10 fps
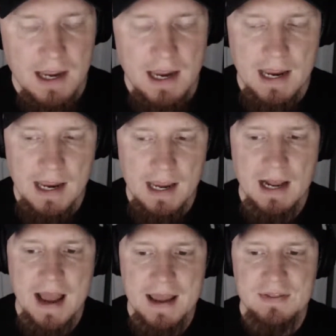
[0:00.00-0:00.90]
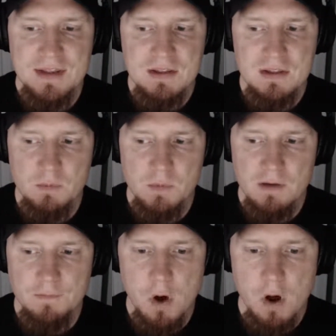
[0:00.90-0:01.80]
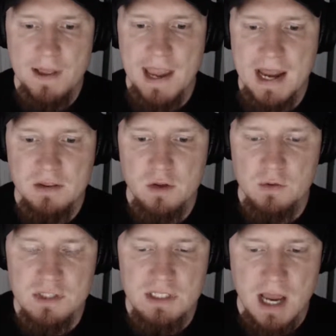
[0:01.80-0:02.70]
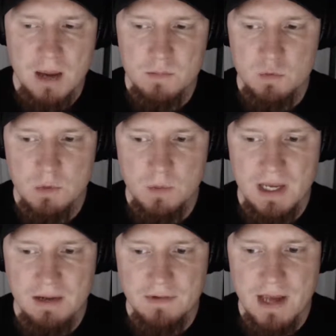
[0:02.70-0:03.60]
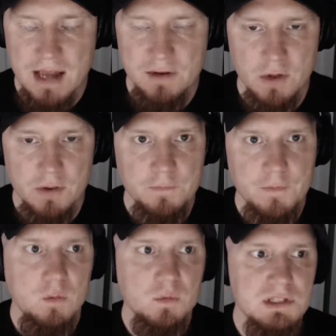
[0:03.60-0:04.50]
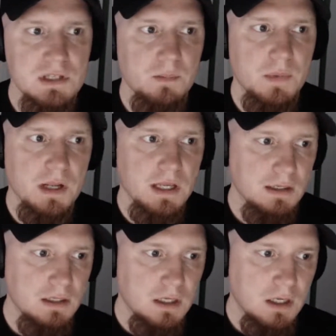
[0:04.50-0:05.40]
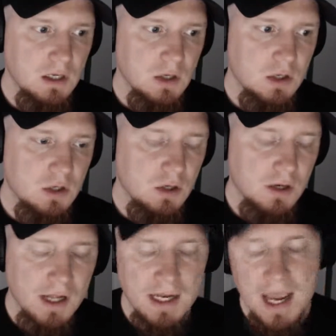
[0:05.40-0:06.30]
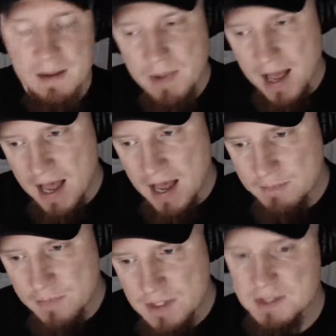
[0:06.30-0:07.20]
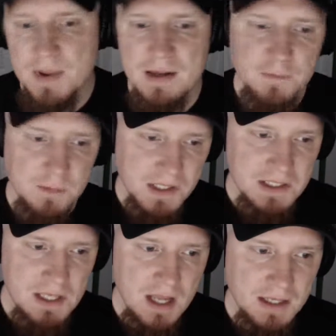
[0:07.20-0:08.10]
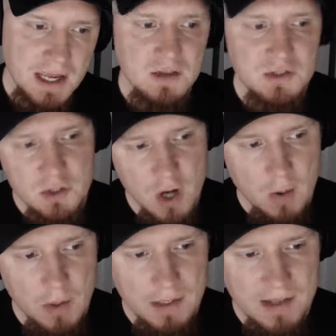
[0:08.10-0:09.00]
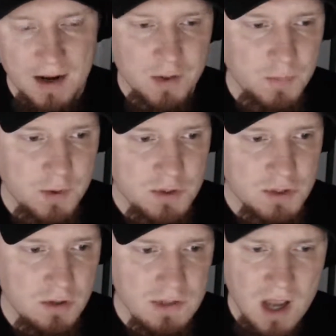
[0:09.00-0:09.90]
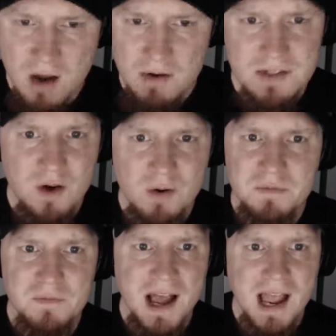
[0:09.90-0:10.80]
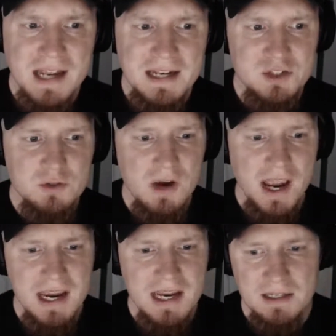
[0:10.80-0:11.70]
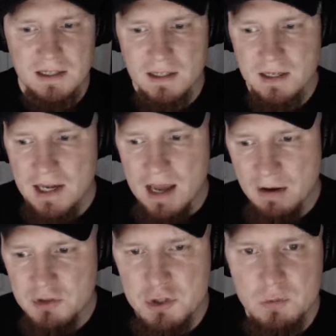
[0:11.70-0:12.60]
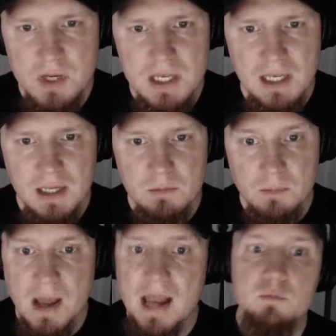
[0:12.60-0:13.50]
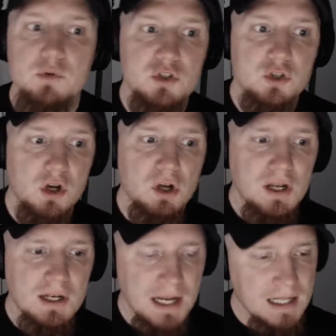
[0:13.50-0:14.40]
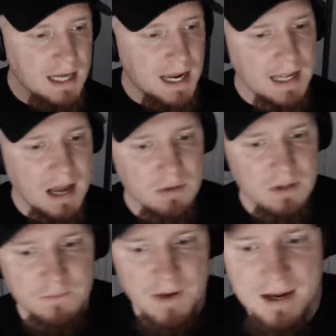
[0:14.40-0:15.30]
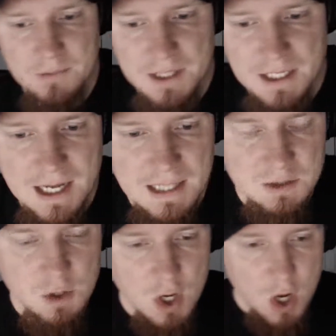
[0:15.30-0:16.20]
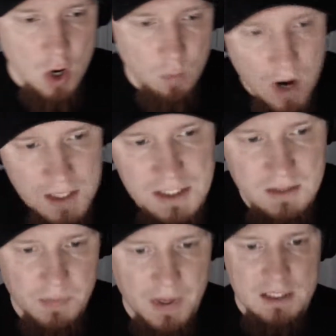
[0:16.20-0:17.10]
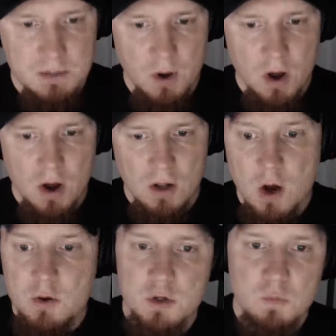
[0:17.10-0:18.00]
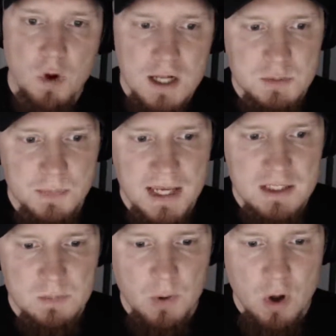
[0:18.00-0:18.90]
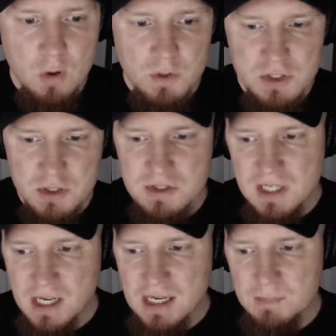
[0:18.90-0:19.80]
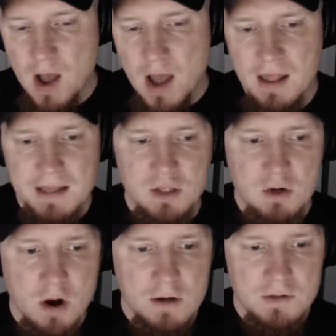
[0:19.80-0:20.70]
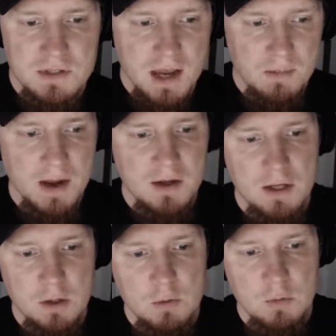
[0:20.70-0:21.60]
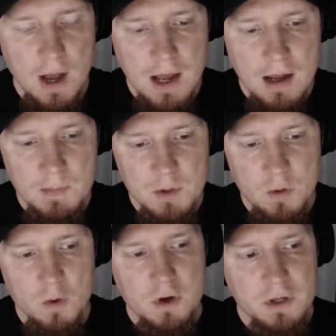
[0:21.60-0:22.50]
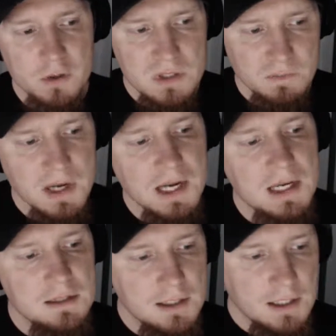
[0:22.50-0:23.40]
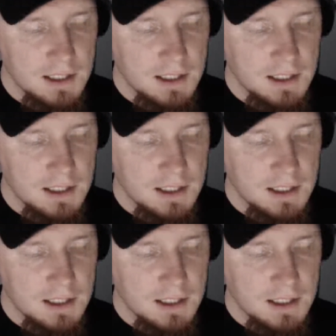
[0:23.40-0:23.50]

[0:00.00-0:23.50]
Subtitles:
And I think that we have all had those times where we have gotten on the phone with somebody. You're like, hey, Bob, this is Ben from Link Selling. How's it going? That other person goes, oh, it's going fine. It's great. How your weekend? Well, mine was good. I got to hang out with the family, got to watch some baseball. Oh, you watch baseball? What's your team? Oh, I like the Cardinals. How about you? I'm an Orioles fan.